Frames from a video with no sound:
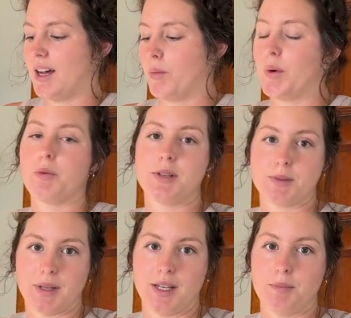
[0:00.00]
we will be
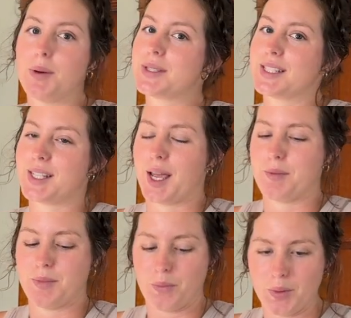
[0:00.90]
spending most of the
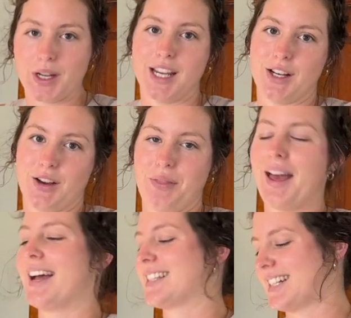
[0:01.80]
time working on
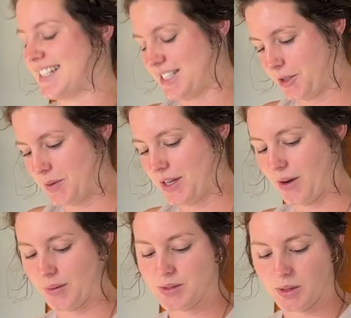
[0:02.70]
that until we
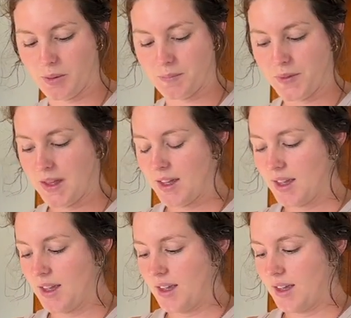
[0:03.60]
go. So
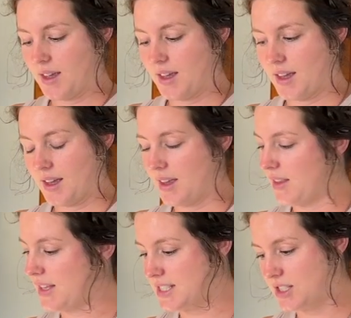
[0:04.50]

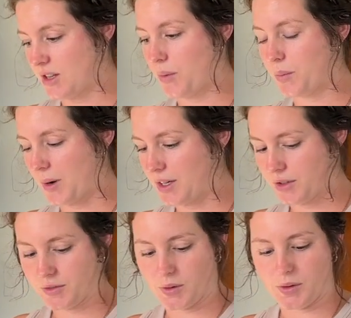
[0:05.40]
this is
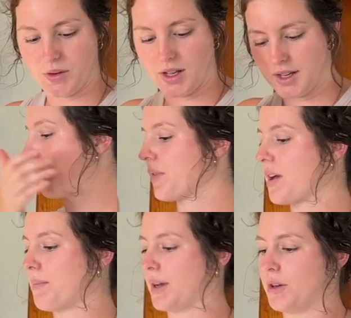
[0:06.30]
wonderful.
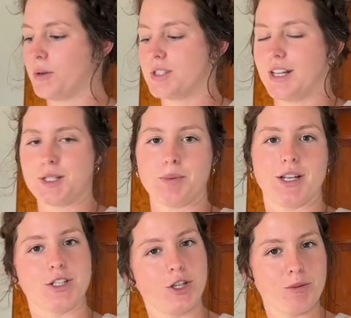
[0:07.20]
My goal was not to
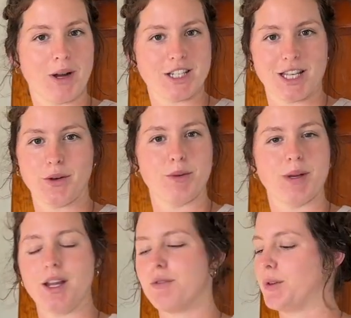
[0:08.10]
bring too much that we were
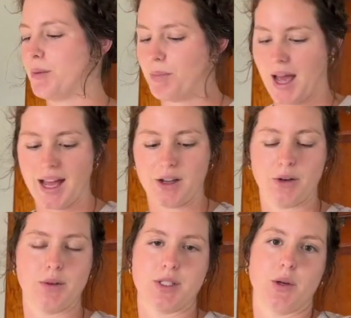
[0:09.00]
bringing food back
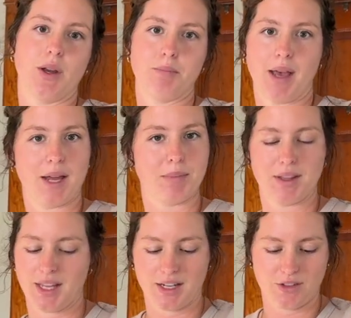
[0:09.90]
or was going bad by
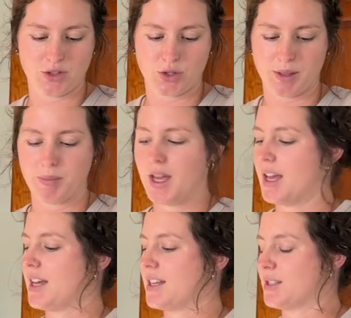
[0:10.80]
the end of the trip.
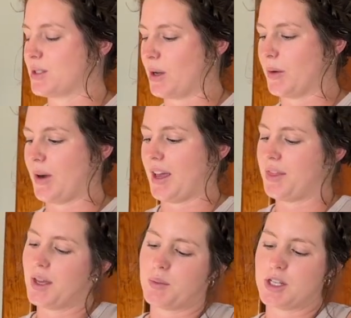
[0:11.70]
So I
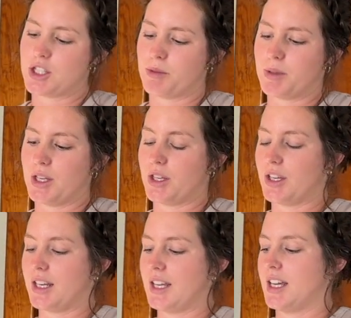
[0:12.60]
think we should be
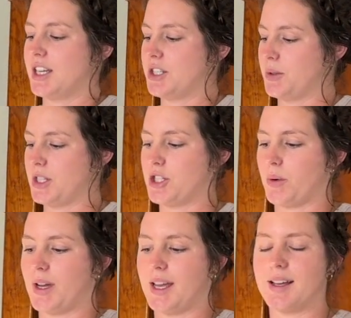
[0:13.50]
good to
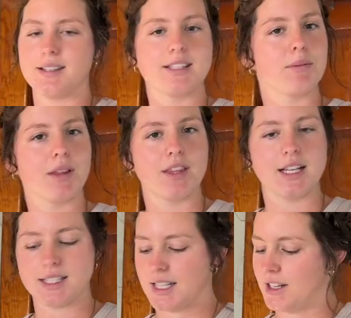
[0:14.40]
enjoy some of the
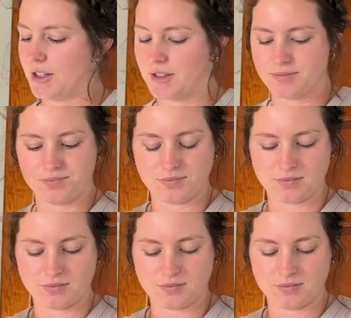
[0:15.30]
things here